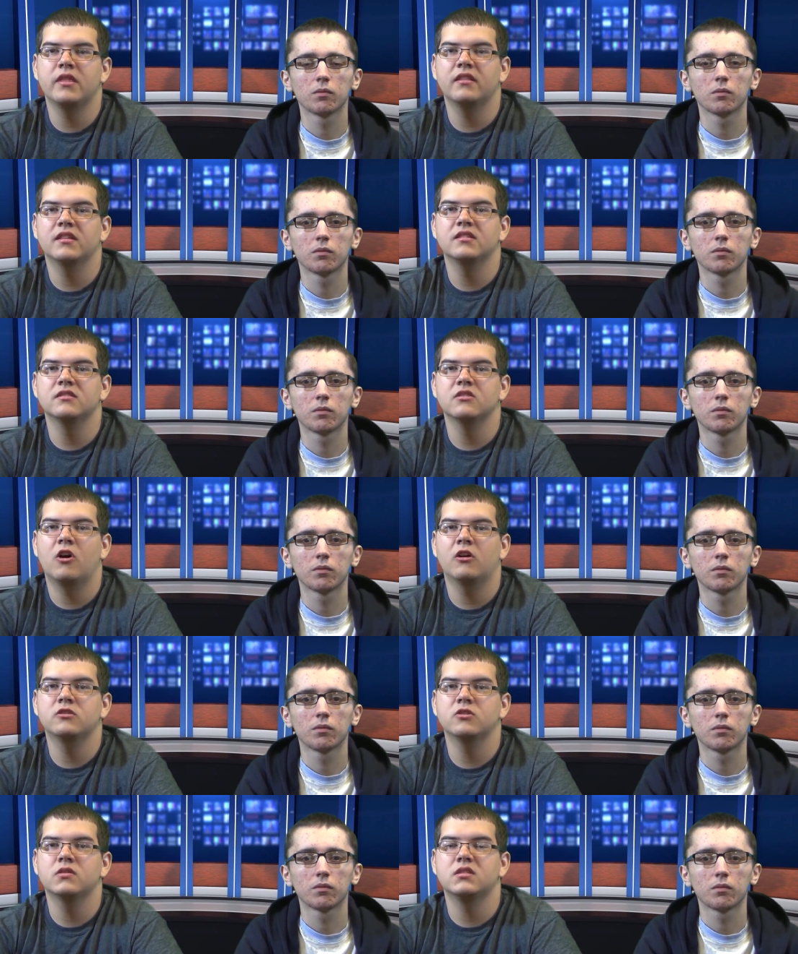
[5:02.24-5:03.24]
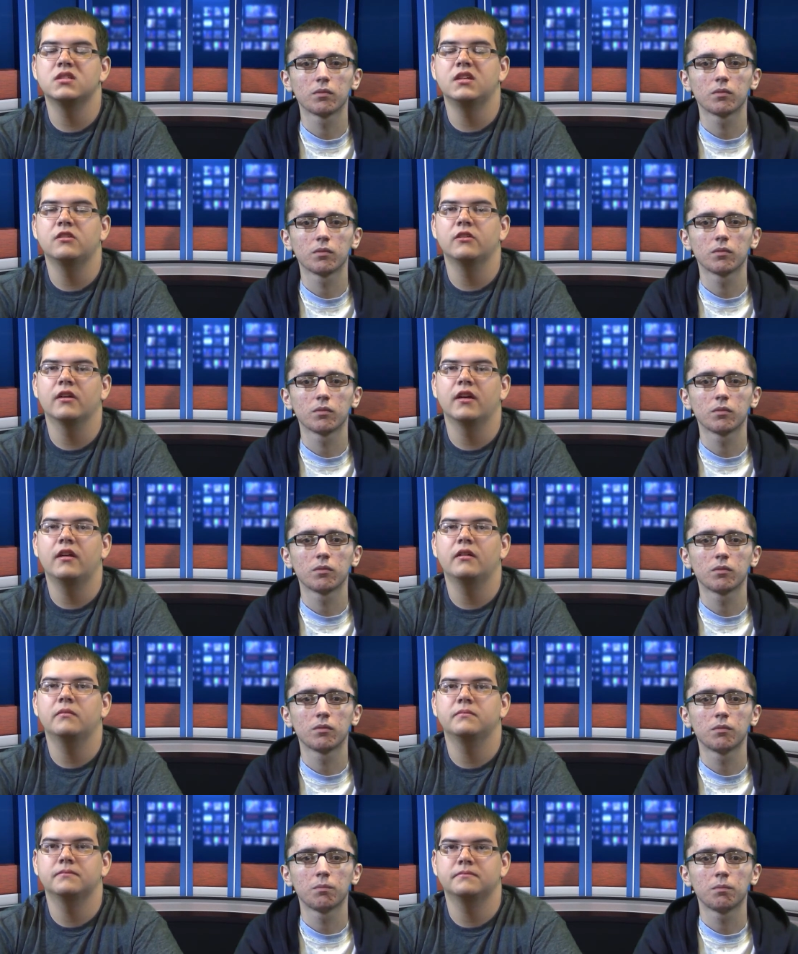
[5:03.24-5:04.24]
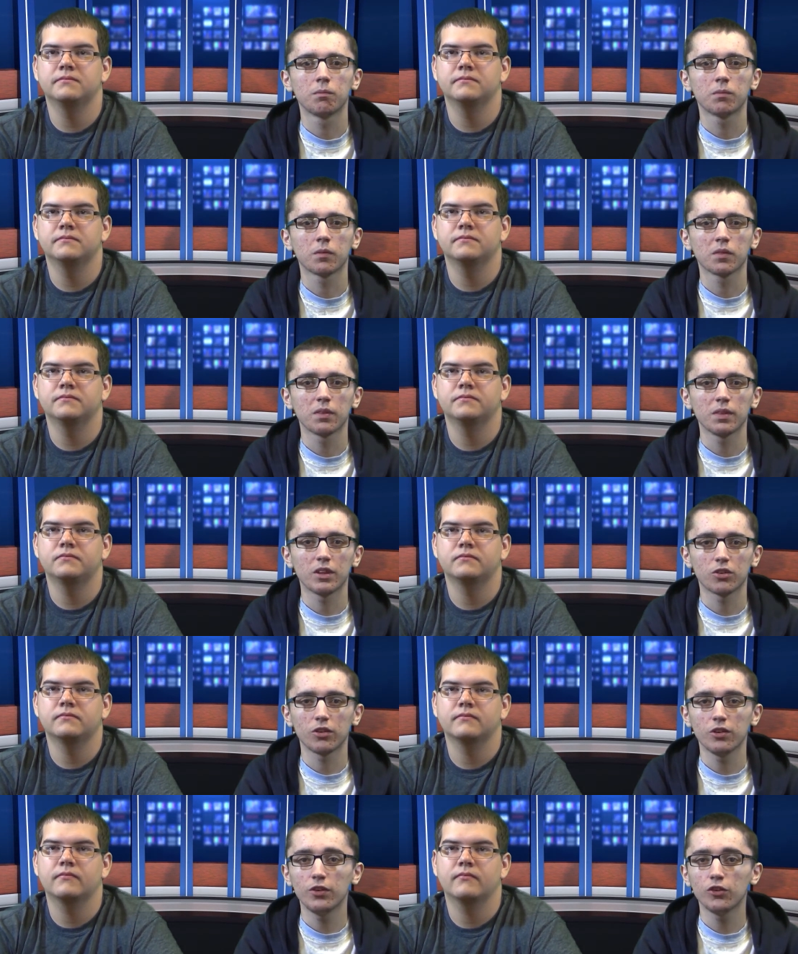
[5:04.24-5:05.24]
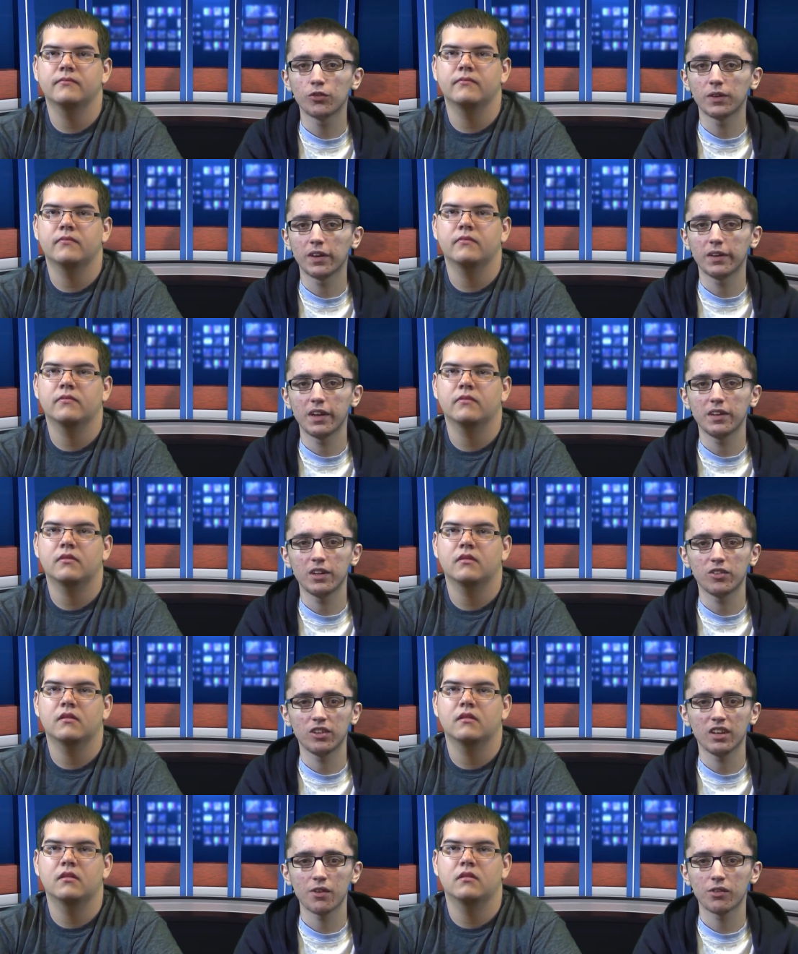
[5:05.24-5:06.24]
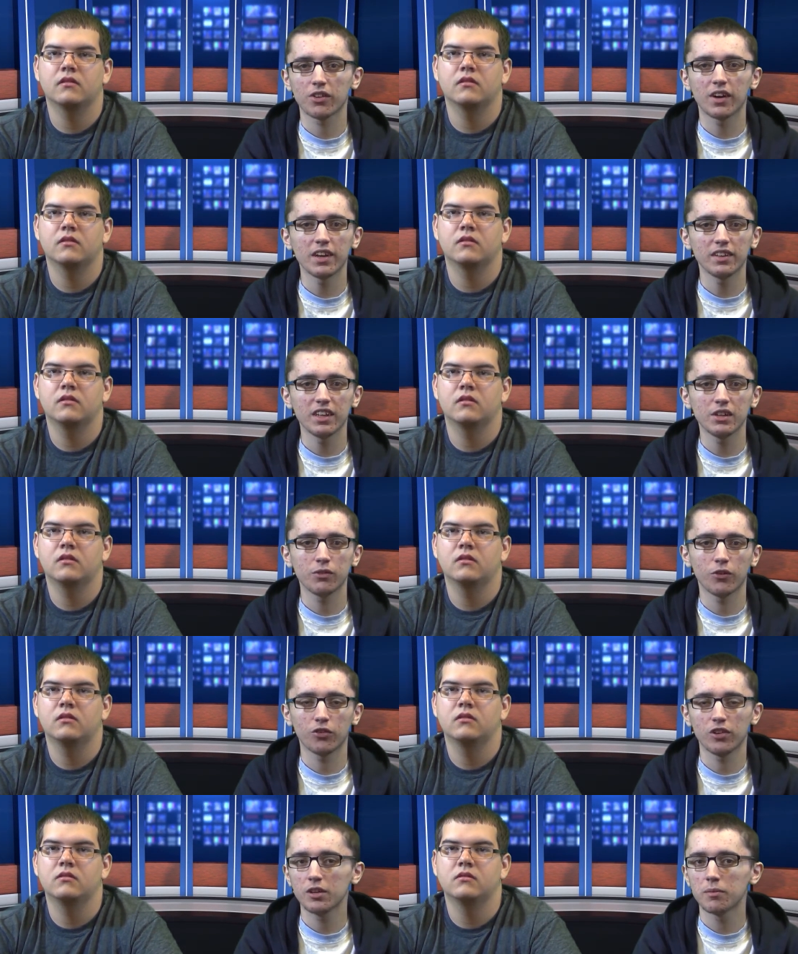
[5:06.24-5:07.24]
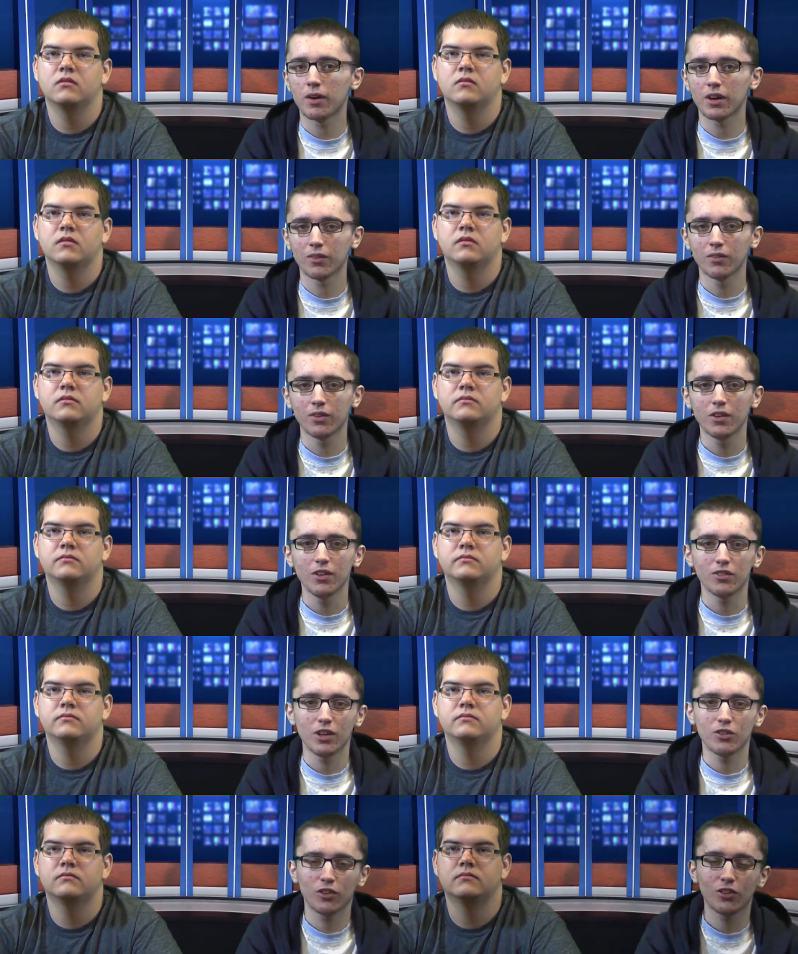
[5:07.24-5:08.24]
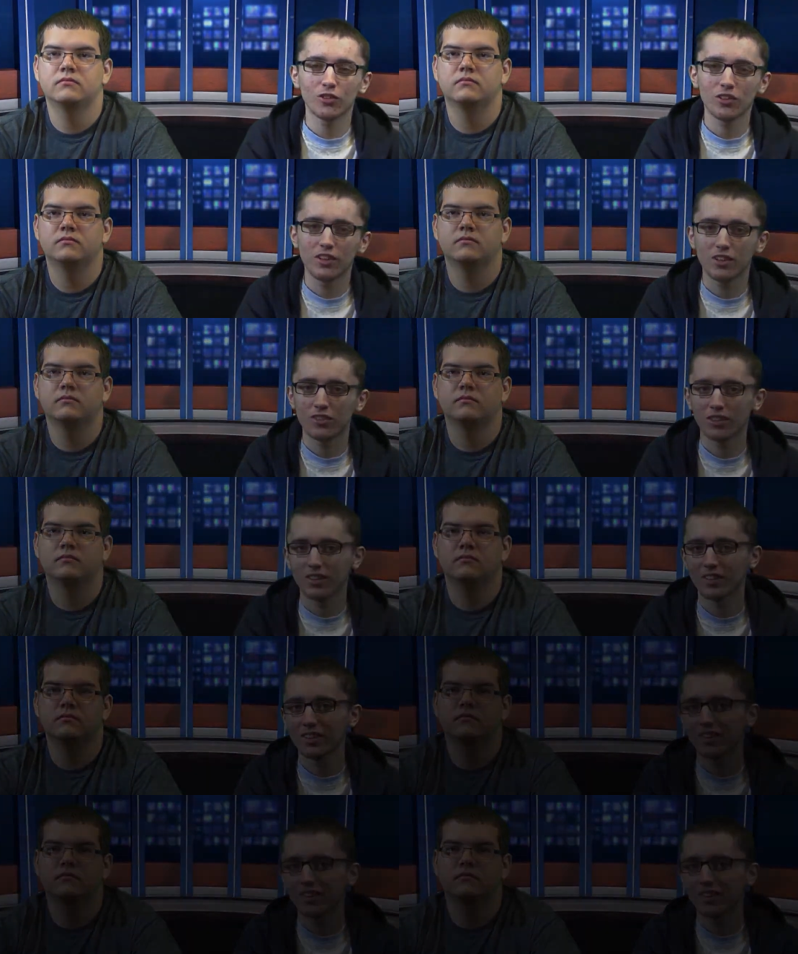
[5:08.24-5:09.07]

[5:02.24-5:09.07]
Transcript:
Speaker 1: that this is also senior night. That's all
Speaker 2: your news for today, DC. Have a great day, and we'll see you tomorrow. Say jacuzzi, DC.